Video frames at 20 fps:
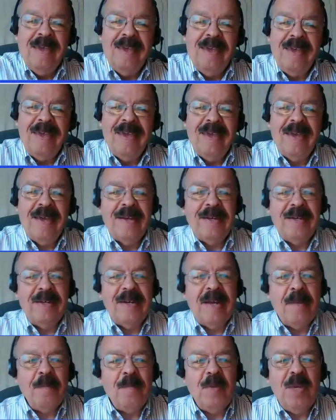And
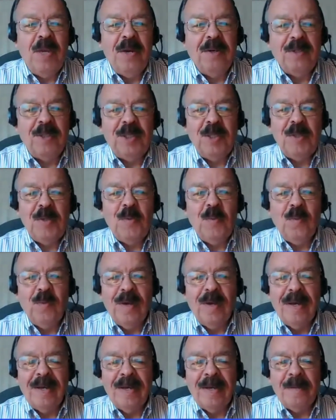I'm here to
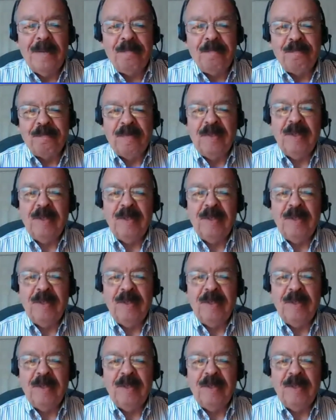um,